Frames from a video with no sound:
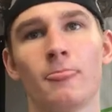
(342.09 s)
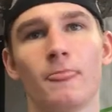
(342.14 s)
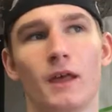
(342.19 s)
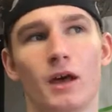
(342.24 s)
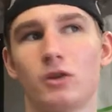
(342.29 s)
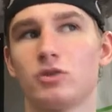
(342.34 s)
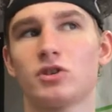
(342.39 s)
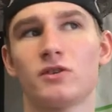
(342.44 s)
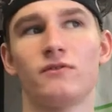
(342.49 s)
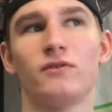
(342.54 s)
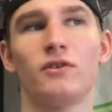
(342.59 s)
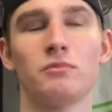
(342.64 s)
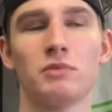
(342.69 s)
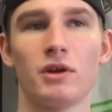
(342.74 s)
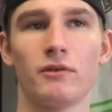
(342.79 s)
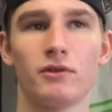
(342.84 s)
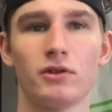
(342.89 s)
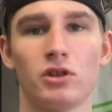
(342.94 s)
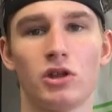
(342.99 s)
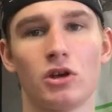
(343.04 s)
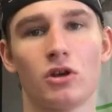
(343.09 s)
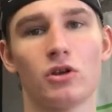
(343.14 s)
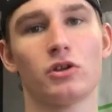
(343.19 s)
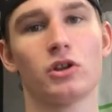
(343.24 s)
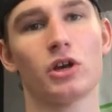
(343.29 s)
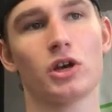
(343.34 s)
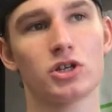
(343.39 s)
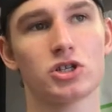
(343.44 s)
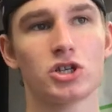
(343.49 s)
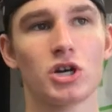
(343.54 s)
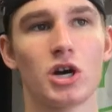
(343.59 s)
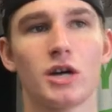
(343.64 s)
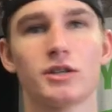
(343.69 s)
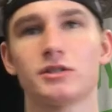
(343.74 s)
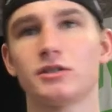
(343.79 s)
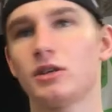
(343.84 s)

I was just filming everything, heard the gunshots,